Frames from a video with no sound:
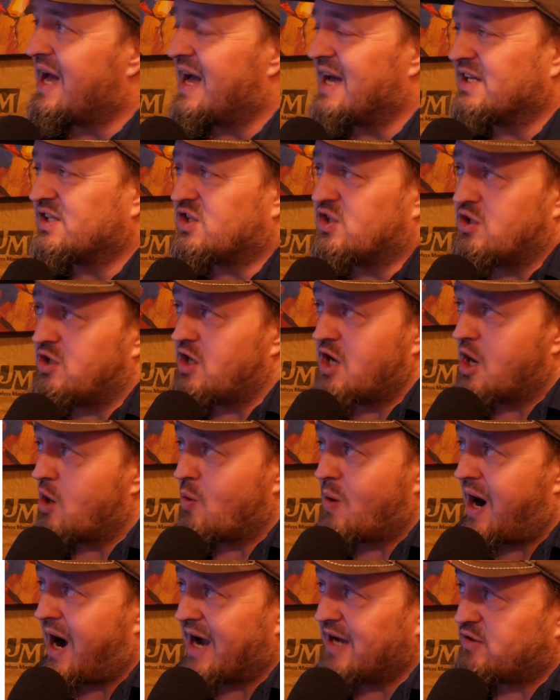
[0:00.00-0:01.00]
has
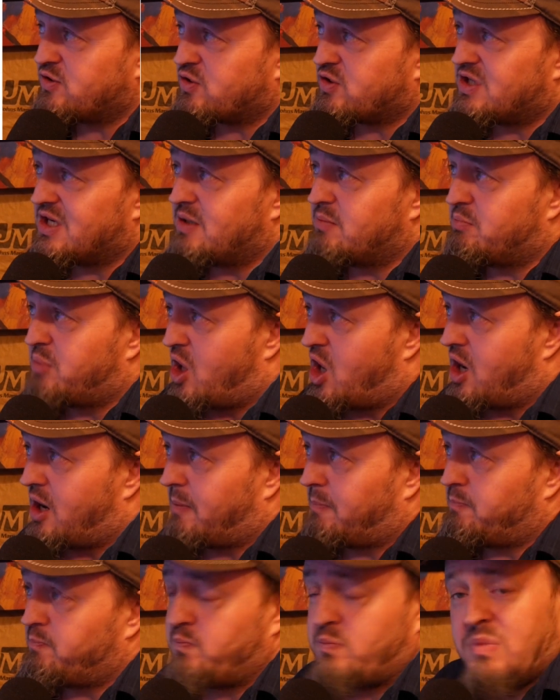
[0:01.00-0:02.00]
no hydrogen
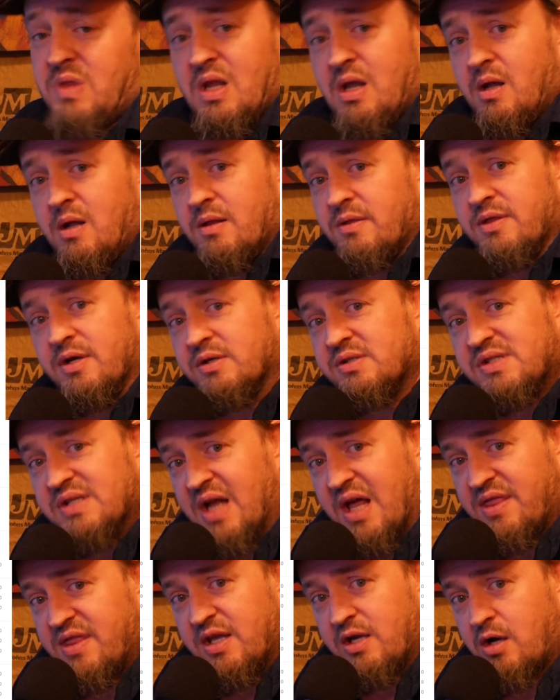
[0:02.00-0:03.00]
bomb. There's
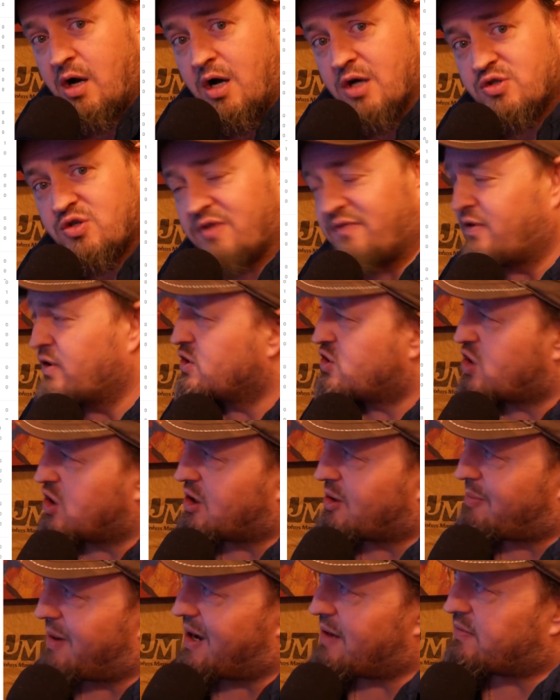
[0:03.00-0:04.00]
nothing
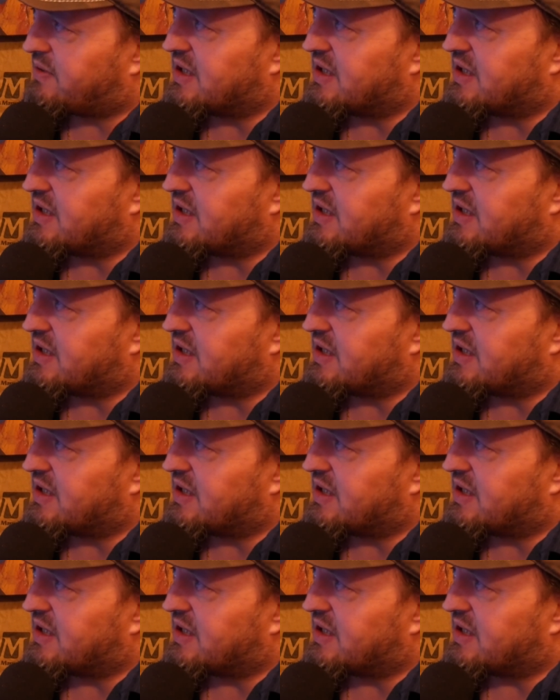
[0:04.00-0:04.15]
controversial about